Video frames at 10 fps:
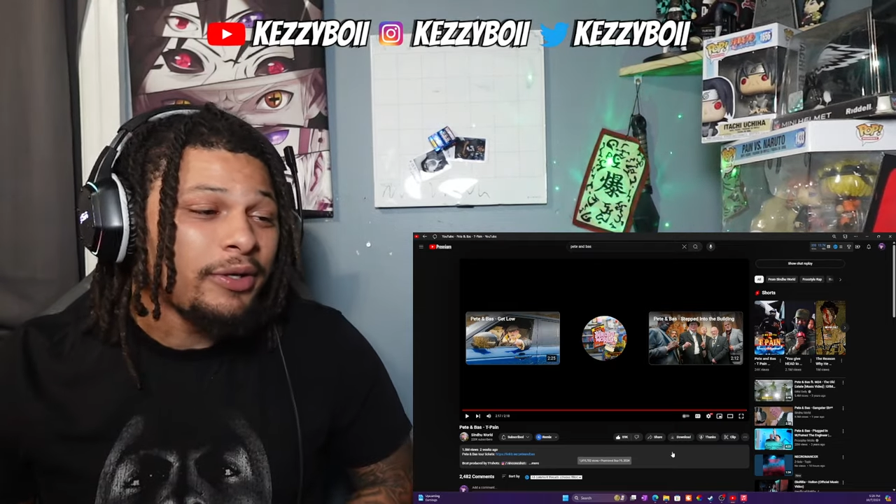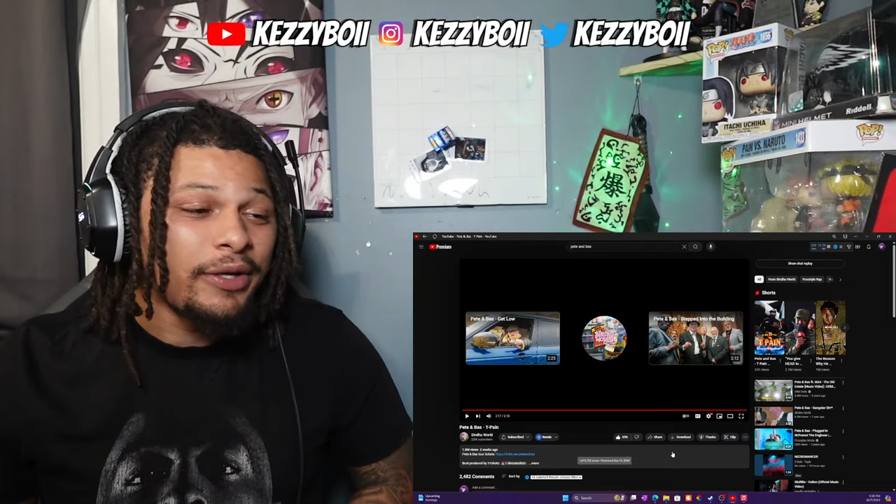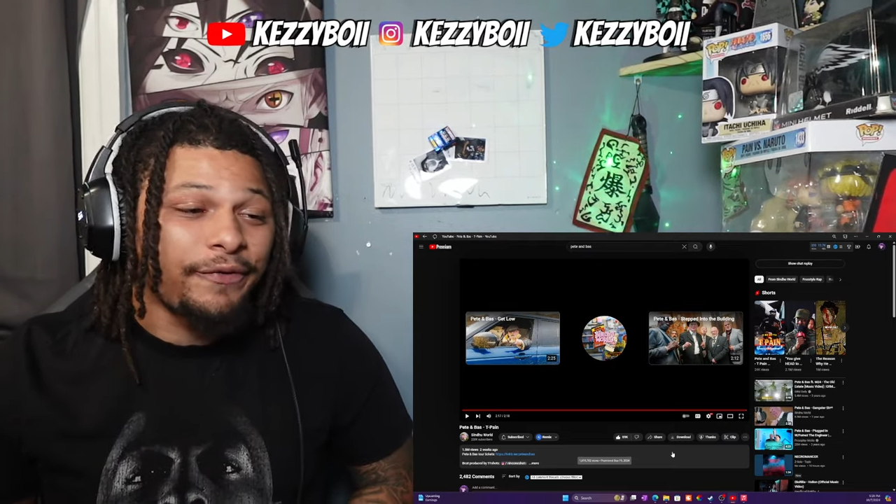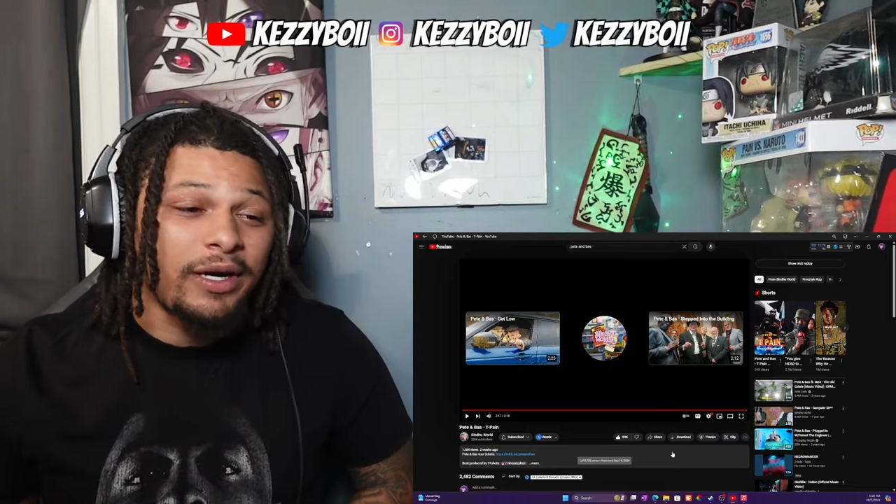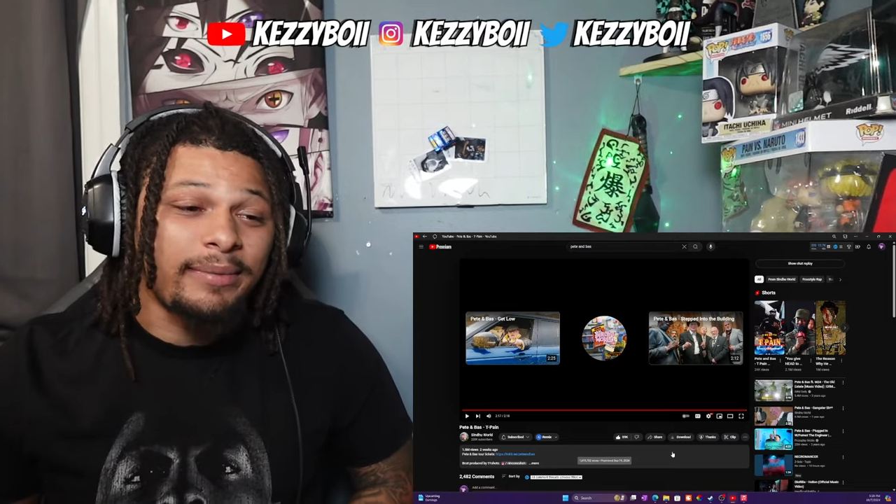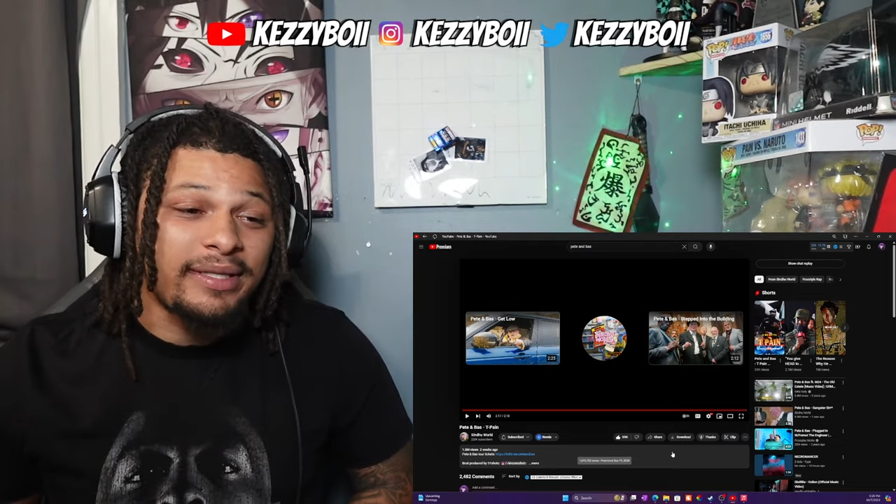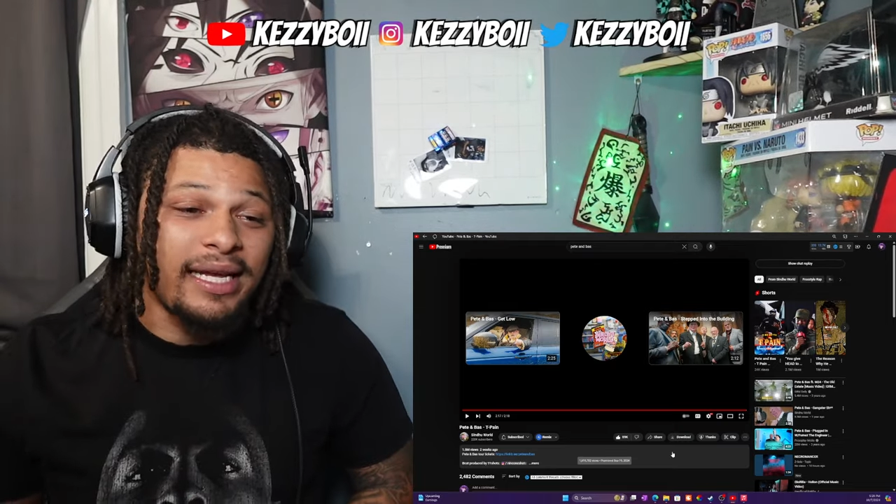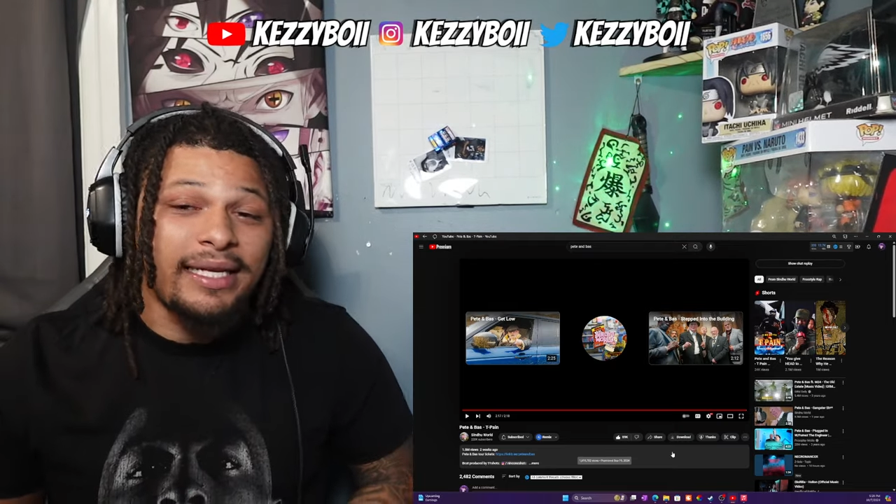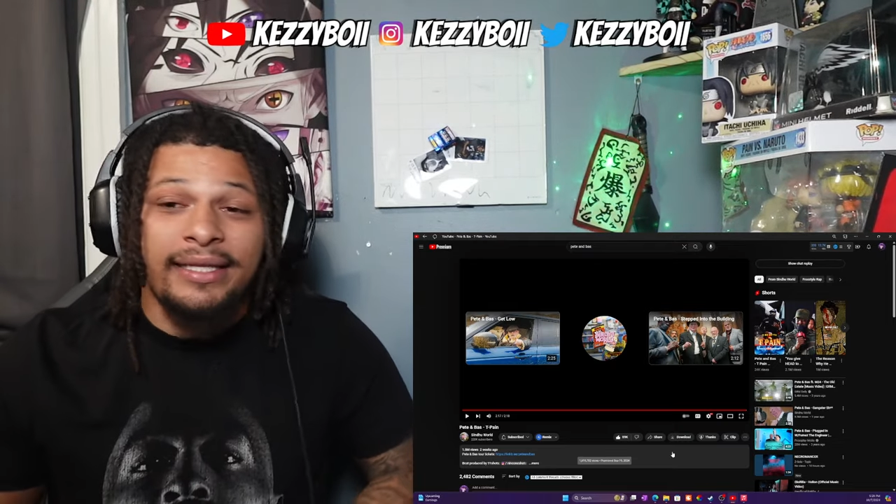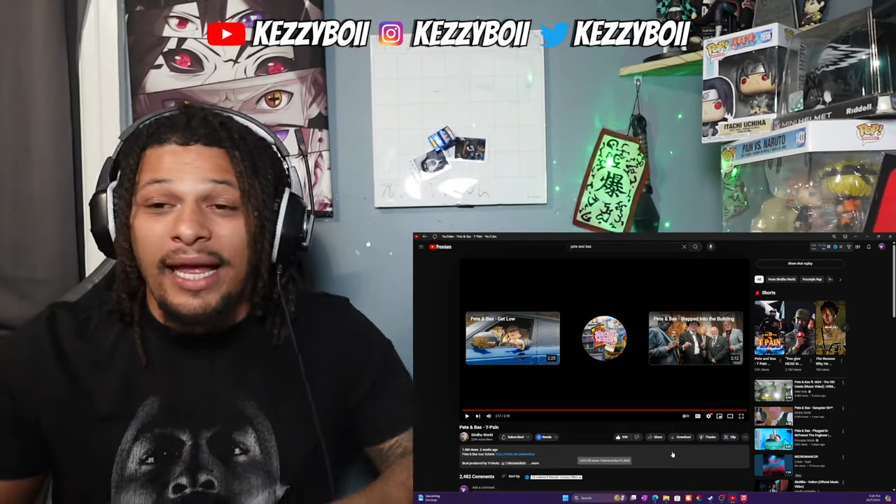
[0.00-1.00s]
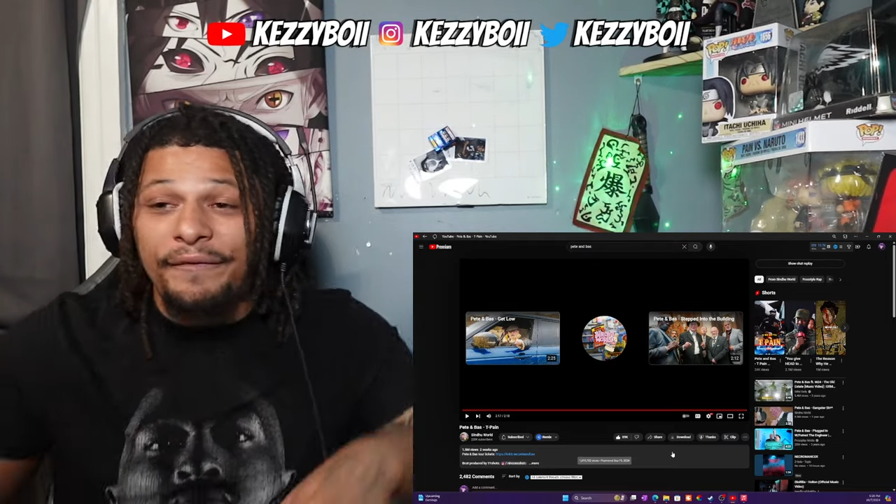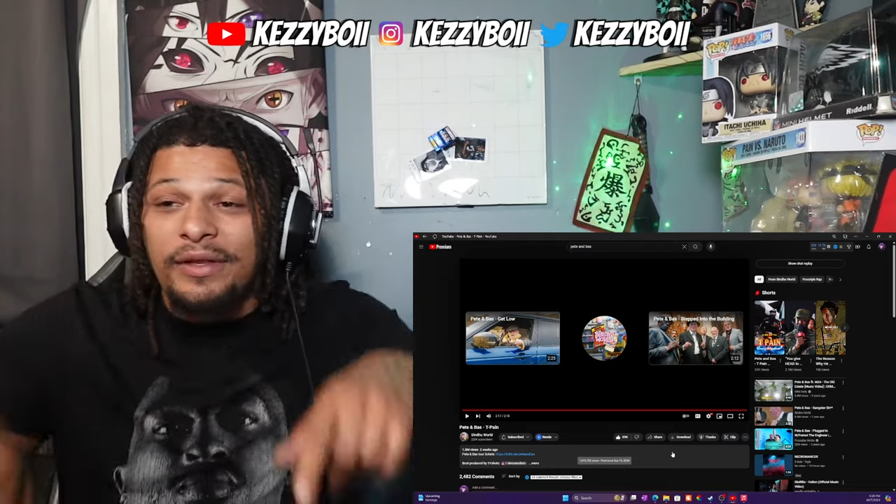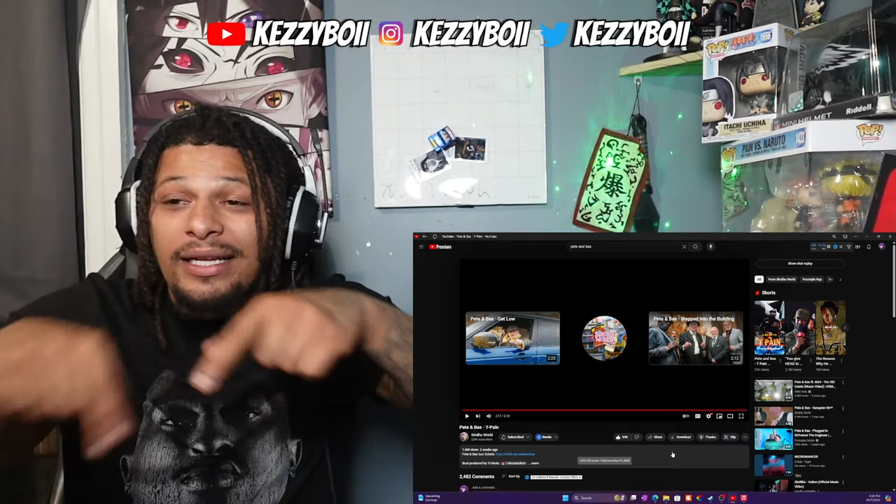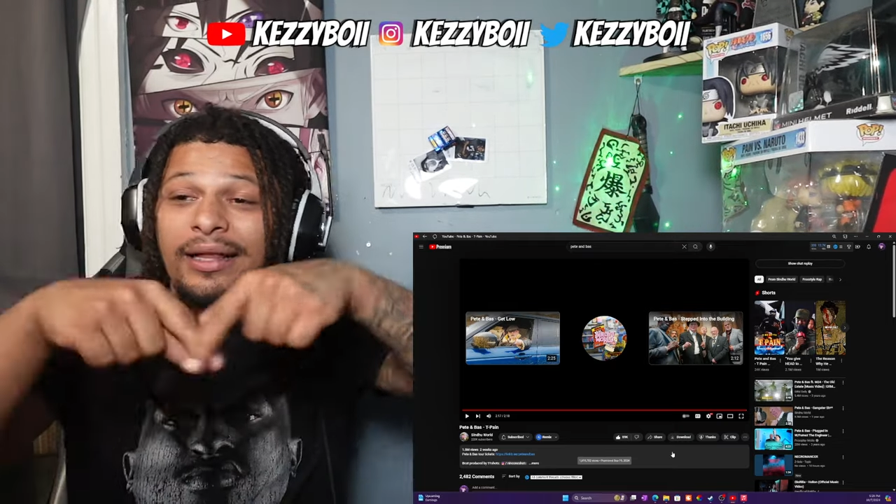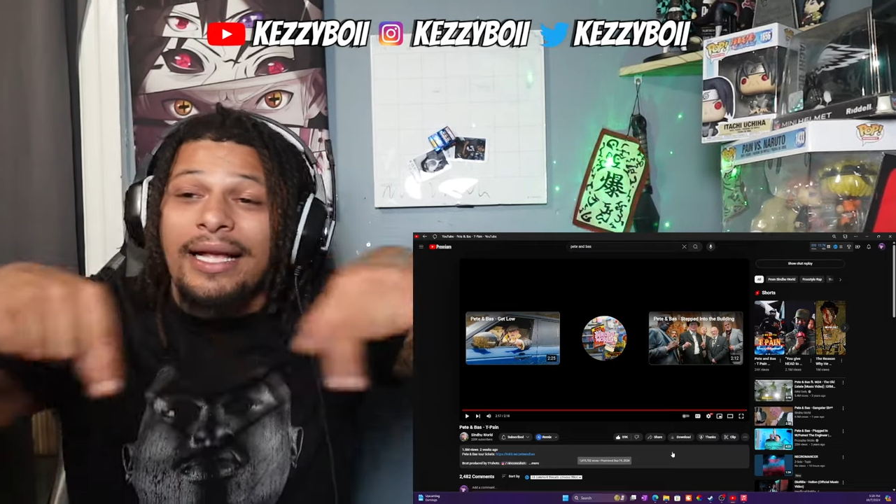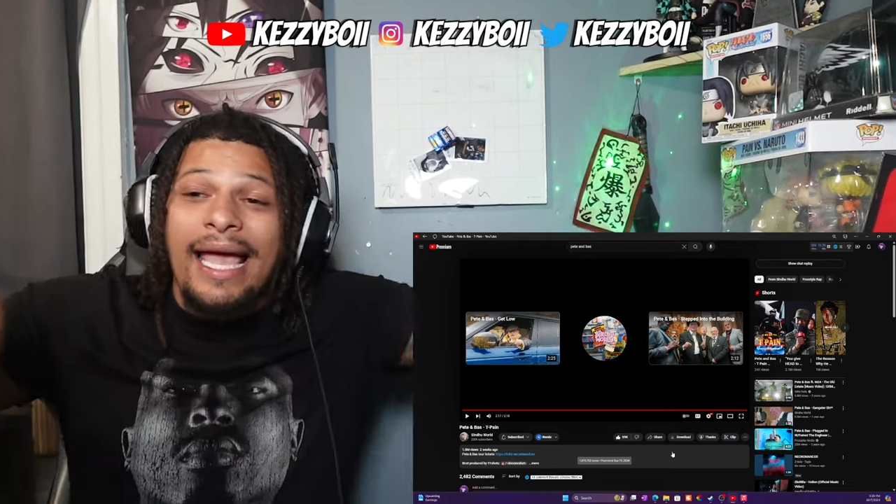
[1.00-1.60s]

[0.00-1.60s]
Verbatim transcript: You feel what I'm saying? Definitely click